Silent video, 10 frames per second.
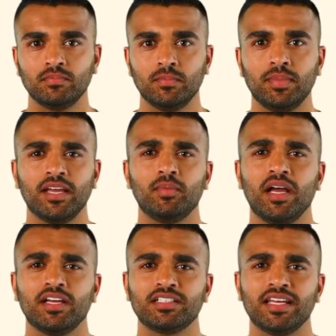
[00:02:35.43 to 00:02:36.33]
Beta
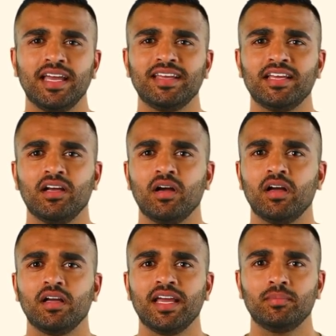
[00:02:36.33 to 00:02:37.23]
blockers end in
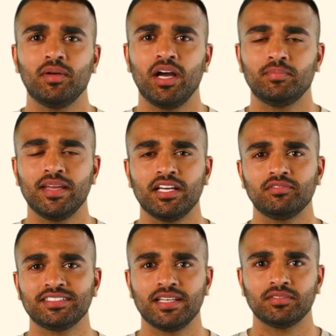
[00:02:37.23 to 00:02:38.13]
olol and block beta
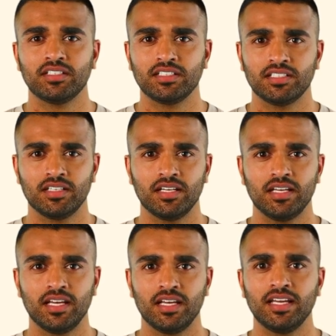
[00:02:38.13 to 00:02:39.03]
receptors.
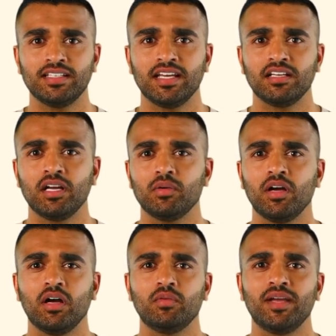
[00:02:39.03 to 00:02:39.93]
These can lower
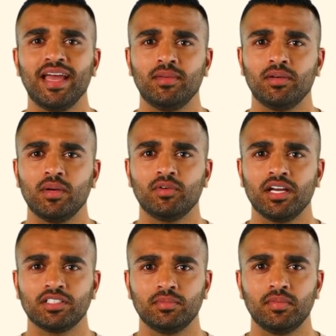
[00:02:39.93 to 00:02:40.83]
heart rate and blood
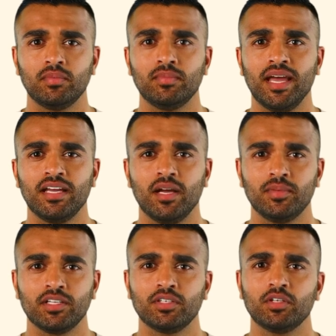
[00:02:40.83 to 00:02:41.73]
pressure, but might not
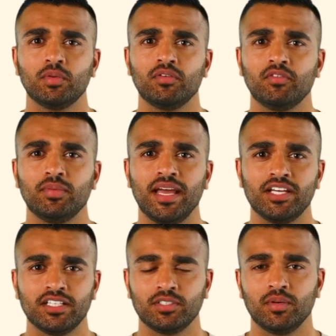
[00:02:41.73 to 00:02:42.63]
be suitable for
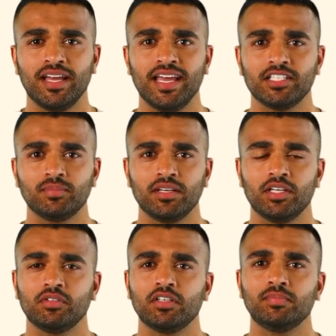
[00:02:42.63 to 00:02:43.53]
patients with asthma
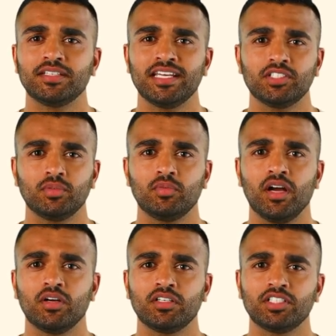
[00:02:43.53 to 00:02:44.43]
due to potential
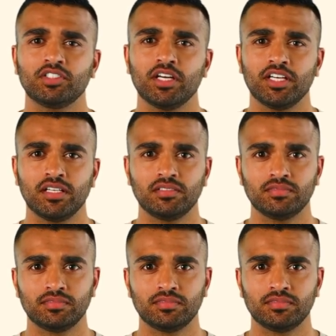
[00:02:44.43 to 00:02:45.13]
bronchoconstriction.